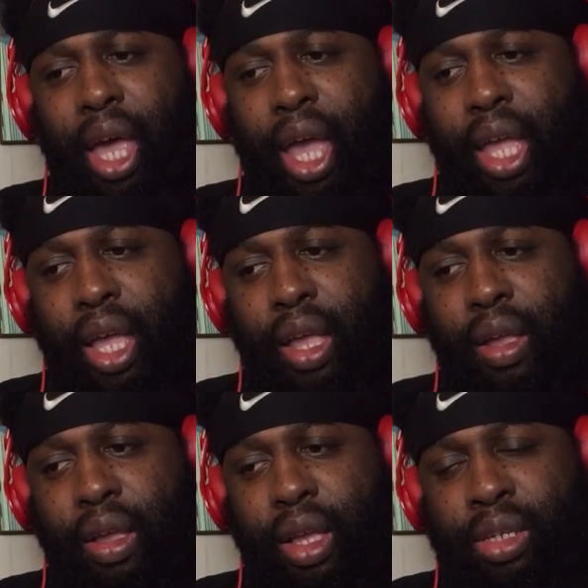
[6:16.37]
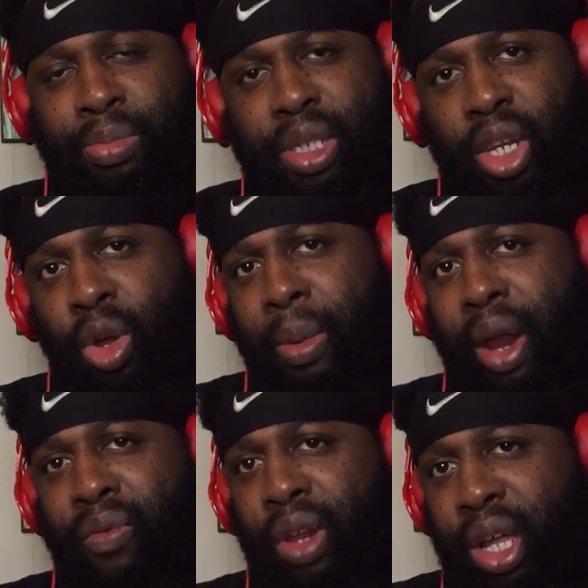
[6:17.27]
Like, is Mr.
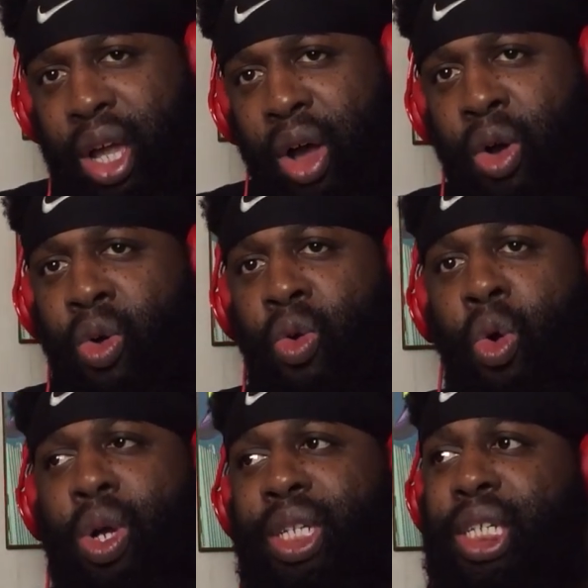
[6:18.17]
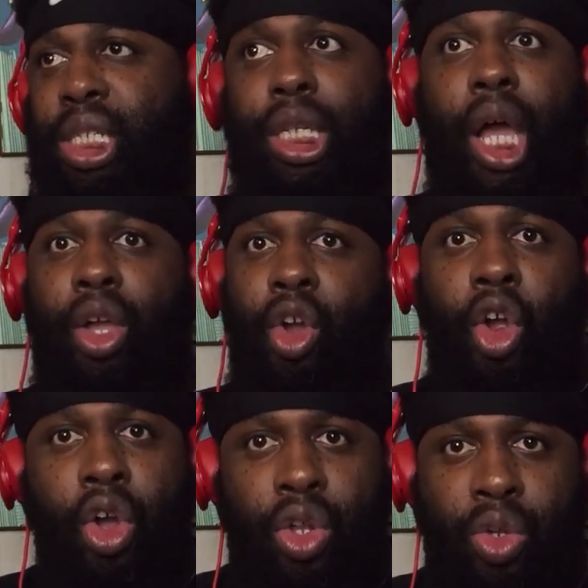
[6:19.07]
Nobody really gone, or is this like
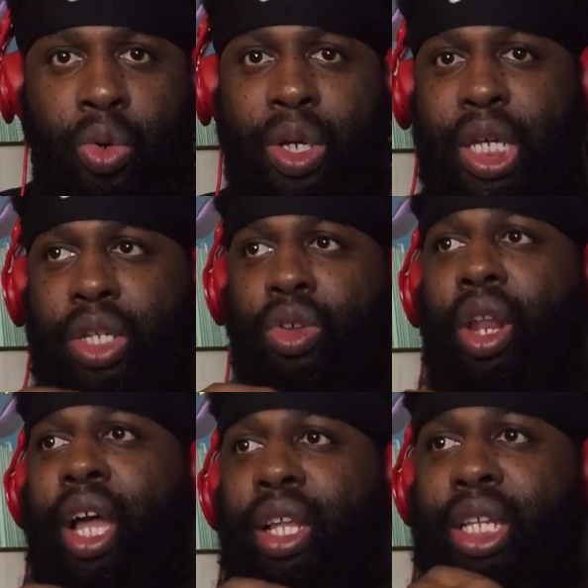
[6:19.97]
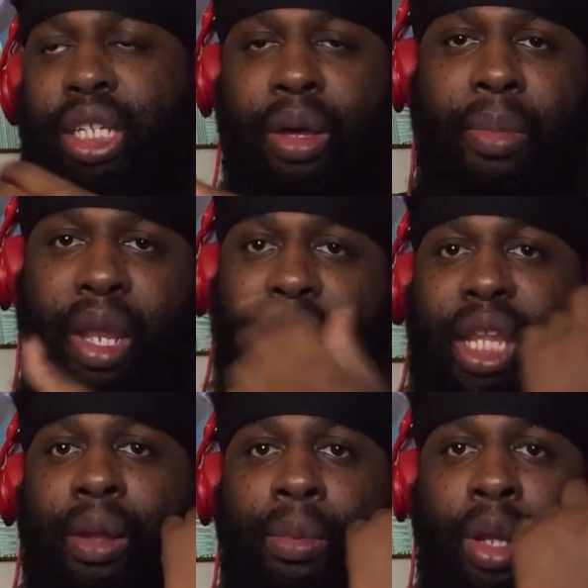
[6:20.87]
girl doing this, or like did
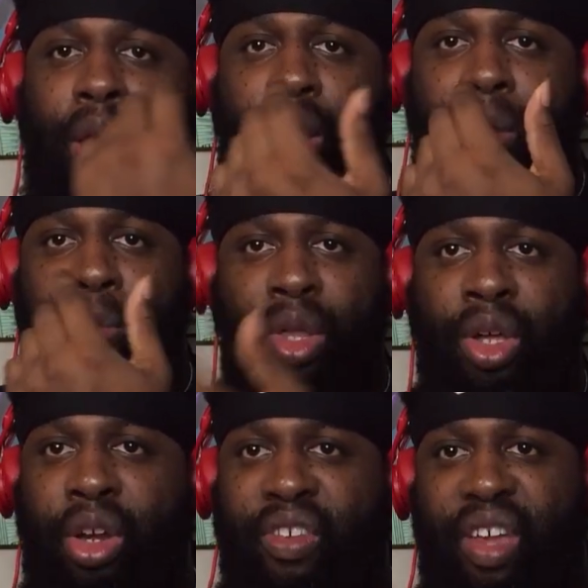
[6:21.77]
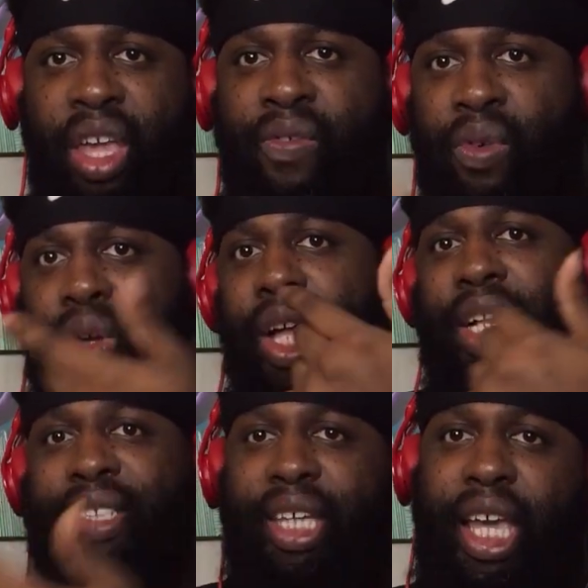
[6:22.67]
somebody, did the Brotherhood of Evil
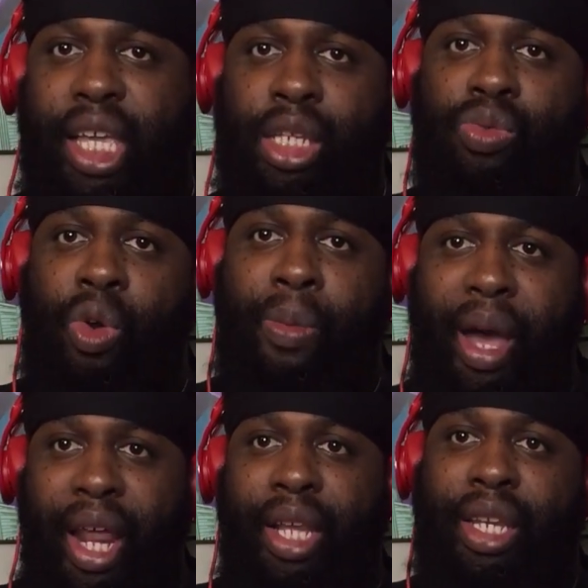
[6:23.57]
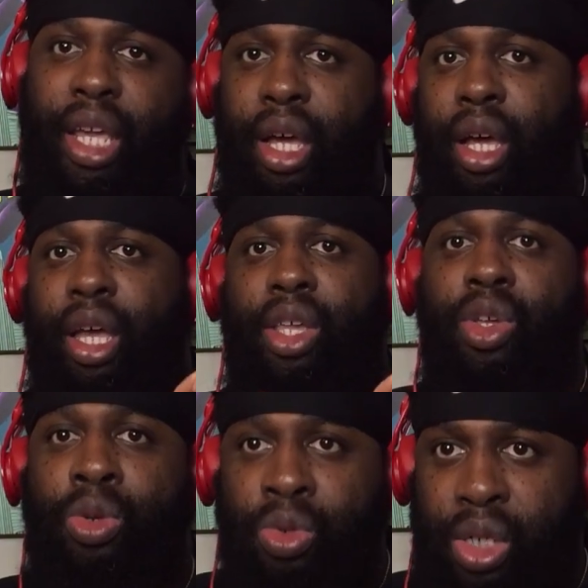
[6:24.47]
take his robot idea and
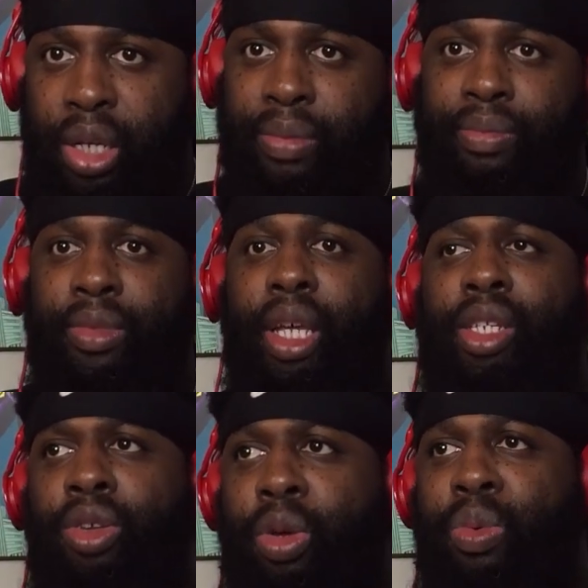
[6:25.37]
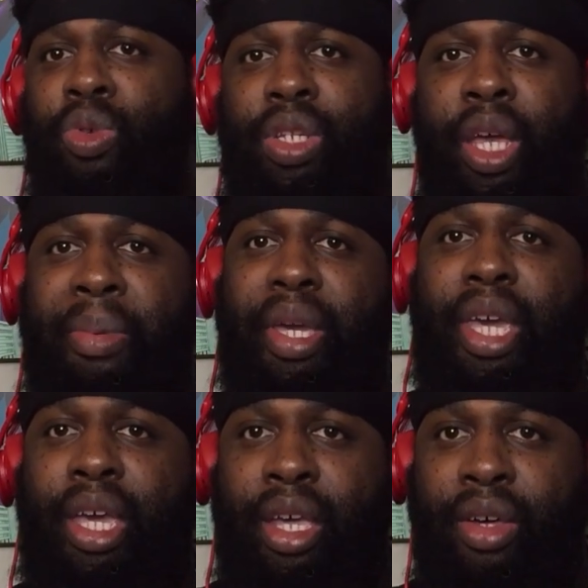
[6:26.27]
use it? And so then you see him be
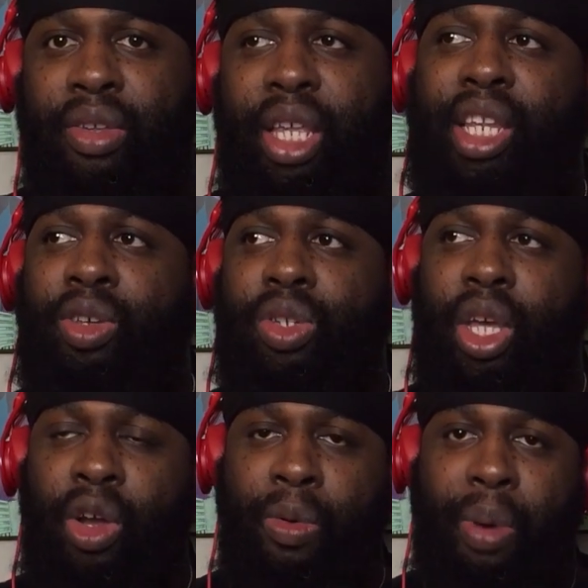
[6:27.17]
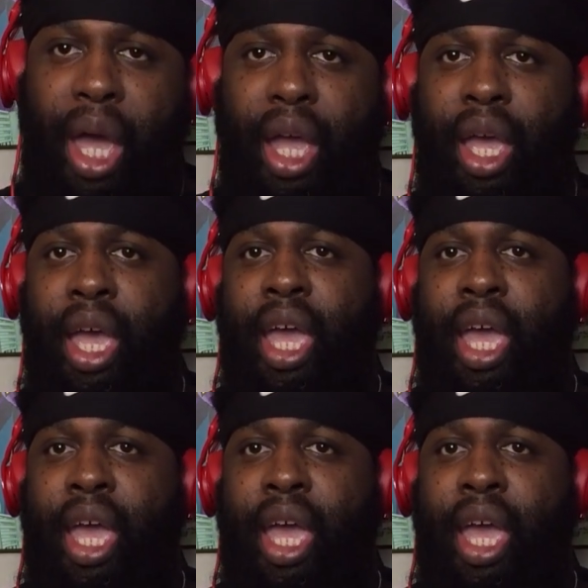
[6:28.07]
killed, and then you see it go back,